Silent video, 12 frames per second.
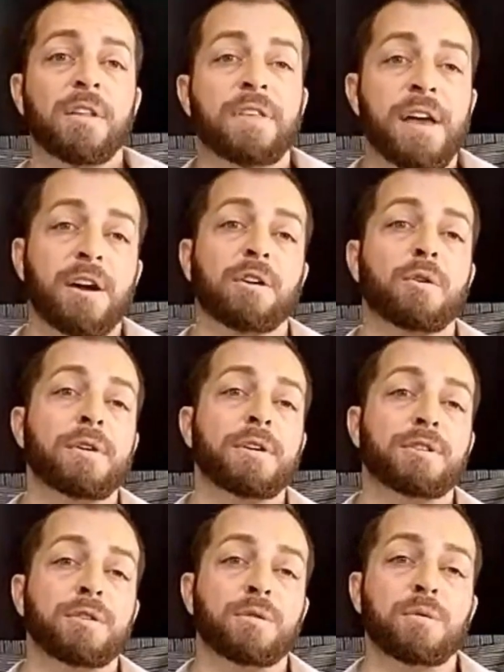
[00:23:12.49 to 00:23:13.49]
They are
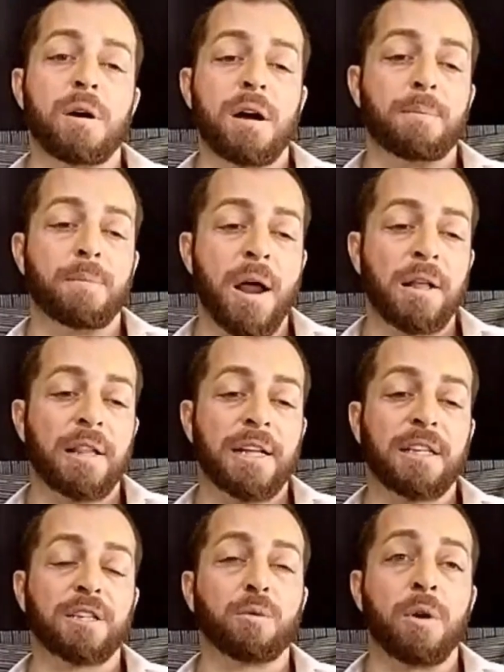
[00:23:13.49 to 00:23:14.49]
going to
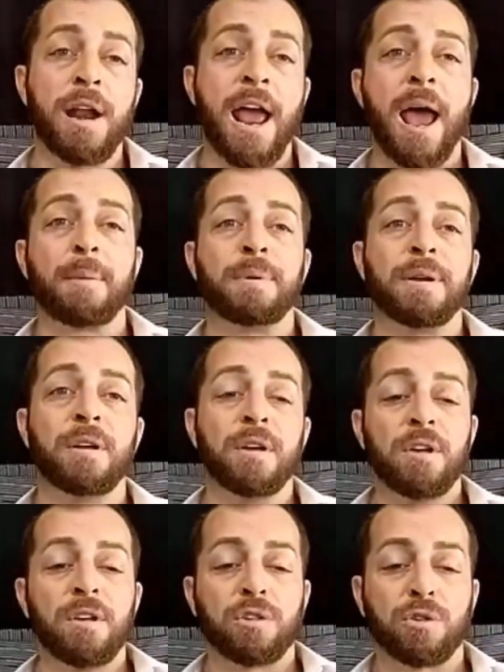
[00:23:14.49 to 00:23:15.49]
let this one happen
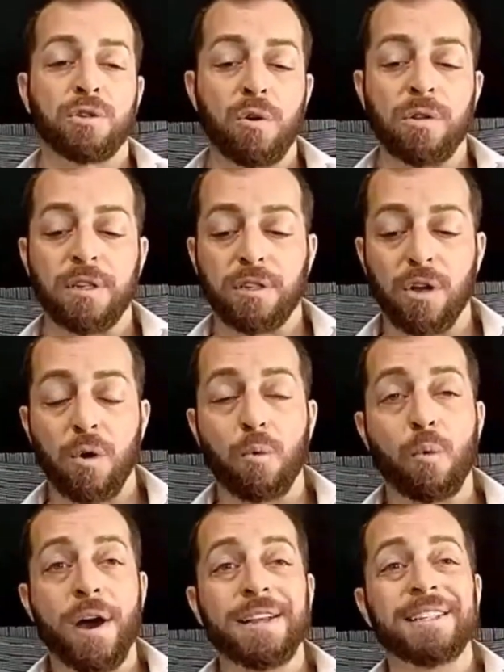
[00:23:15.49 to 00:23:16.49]
slowly. So
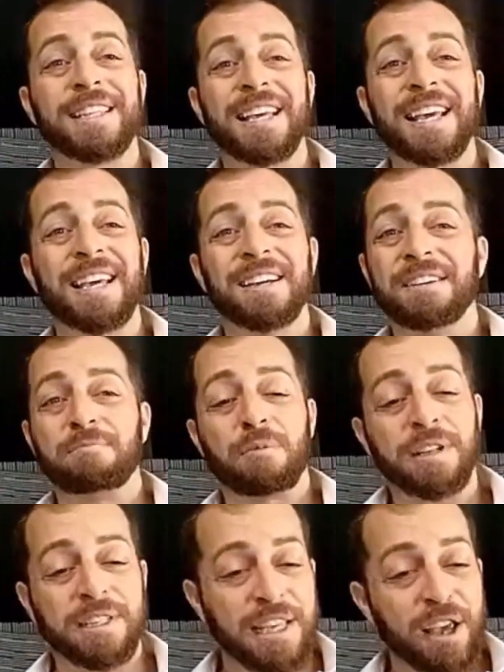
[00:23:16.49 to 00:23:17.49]
what's the
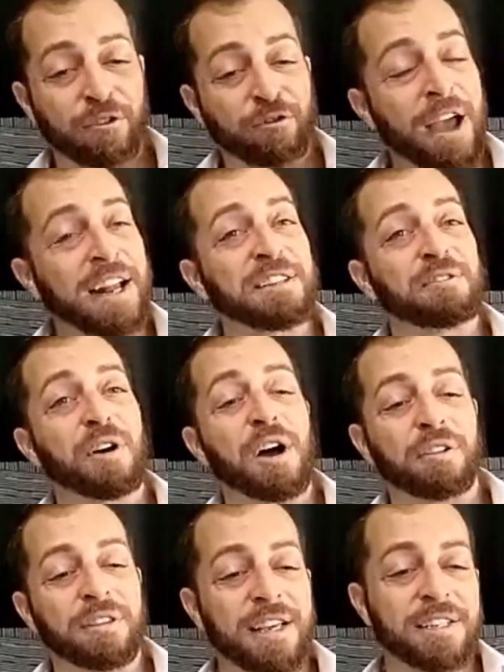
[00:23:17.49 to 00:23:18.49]
effect of
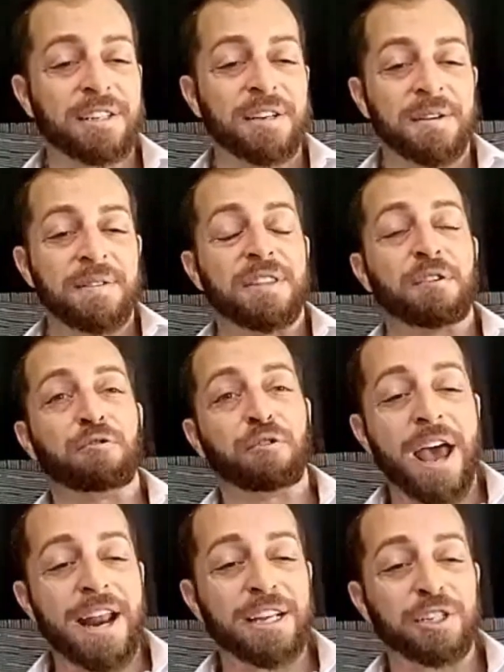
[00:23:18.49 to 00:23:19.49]
all this? The
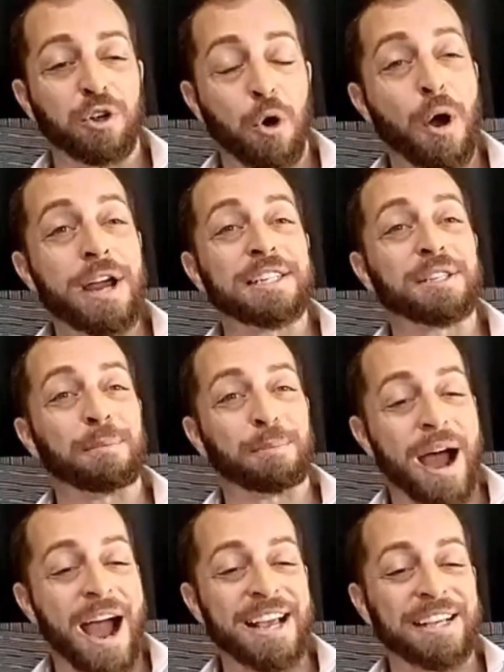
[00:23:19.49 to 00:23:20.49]
Fed is going to
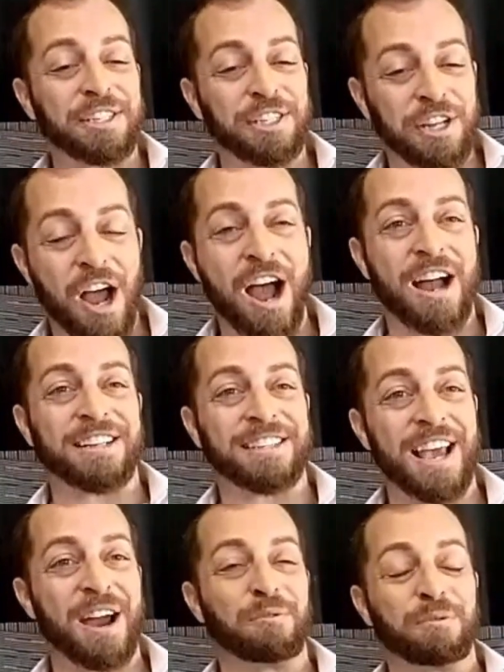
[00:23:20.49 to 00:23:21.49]
buy stocks.
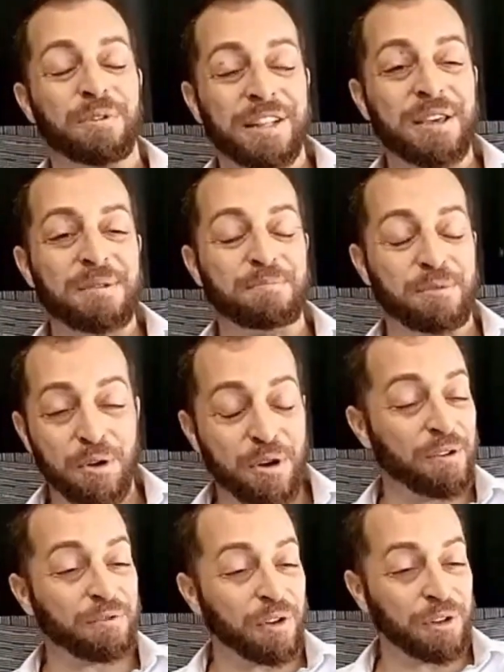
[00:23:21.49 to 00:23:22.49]
Yeah, really
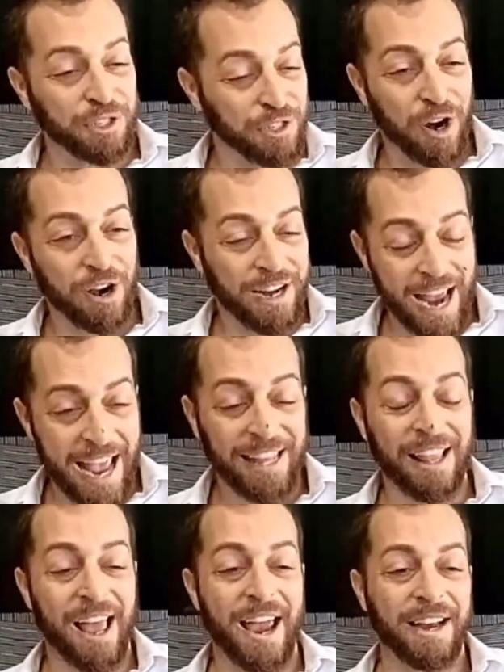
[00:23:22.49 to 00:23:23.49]
beautiful stark
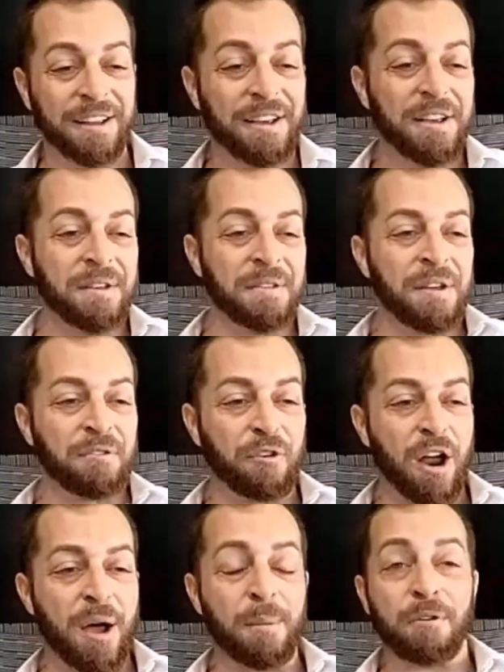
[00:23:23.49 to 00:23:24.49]
headline
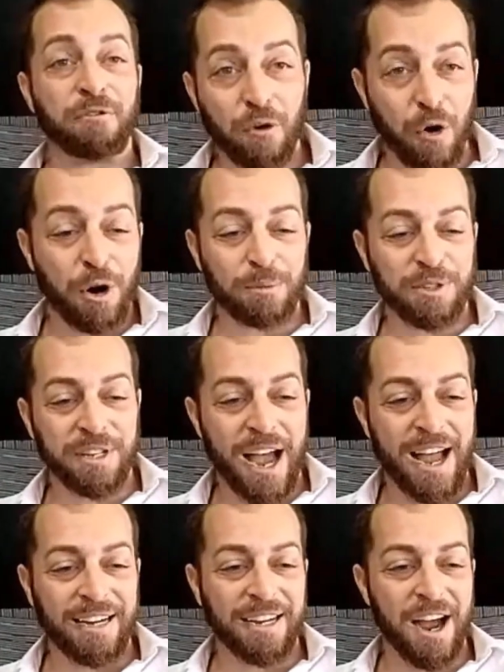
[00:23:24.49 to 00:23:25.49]
from
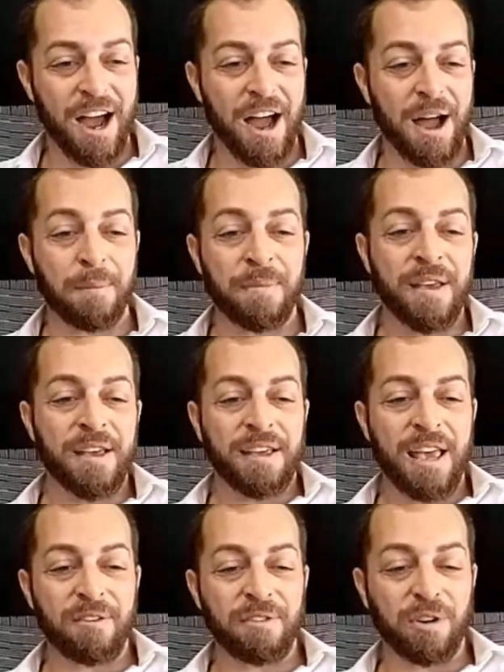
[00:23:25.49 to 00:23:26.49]
Forbes.com,
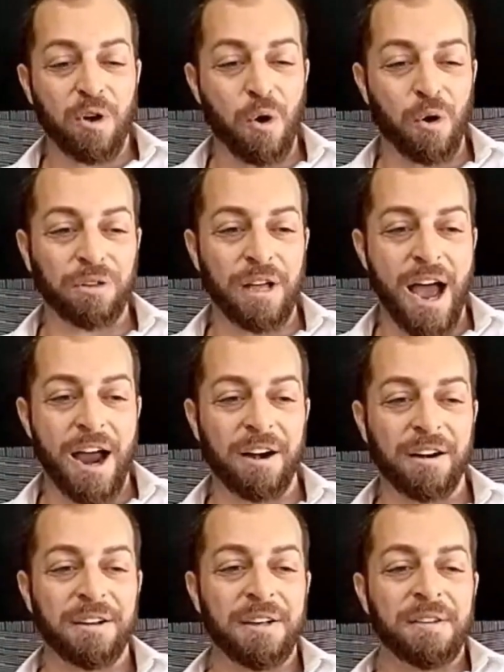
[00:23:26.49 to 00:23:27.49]
Kevin
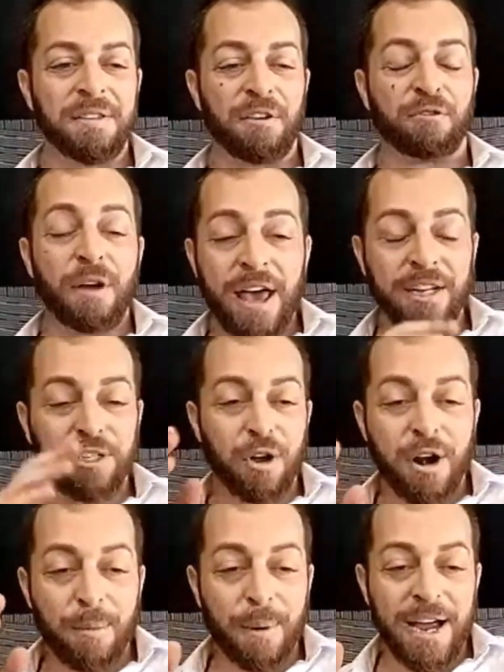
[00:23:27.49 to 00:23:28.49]
Coldiron. The Fed is
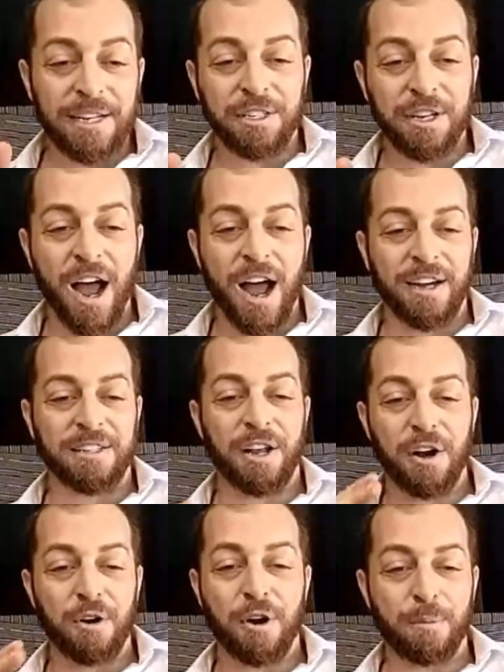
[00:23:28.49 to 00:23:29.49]
going to buy stocks. I
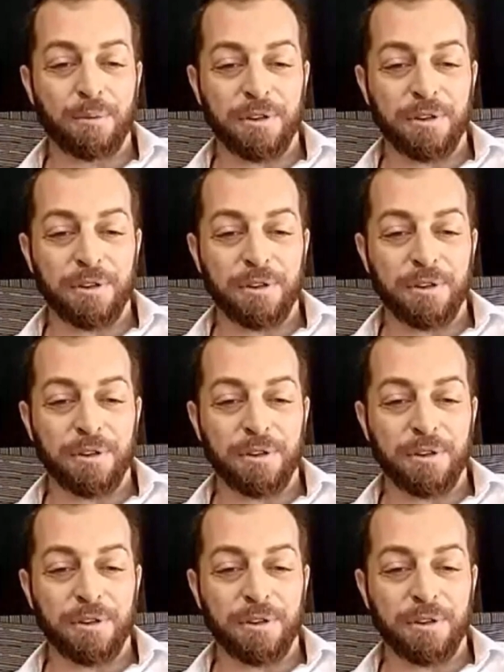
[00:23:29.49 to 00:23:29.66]
don't know